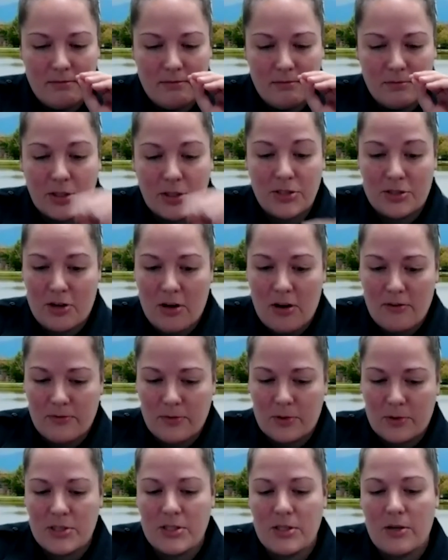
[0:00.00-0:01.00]
what you're called
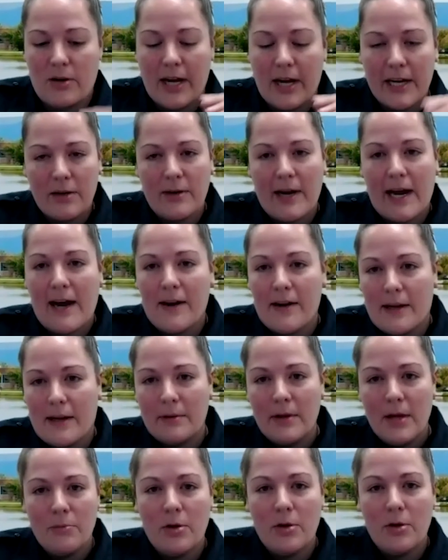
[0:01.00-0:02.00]
for. So I go out,
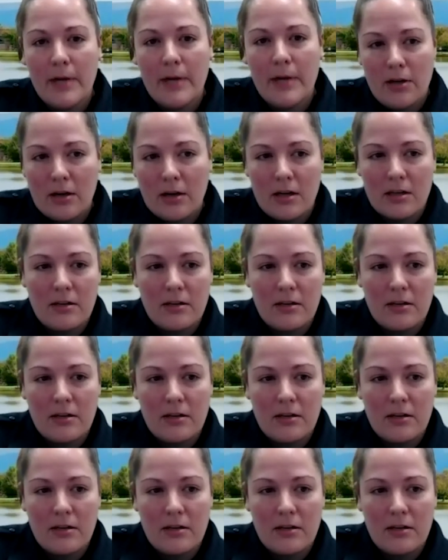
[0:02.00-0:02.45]
I put my car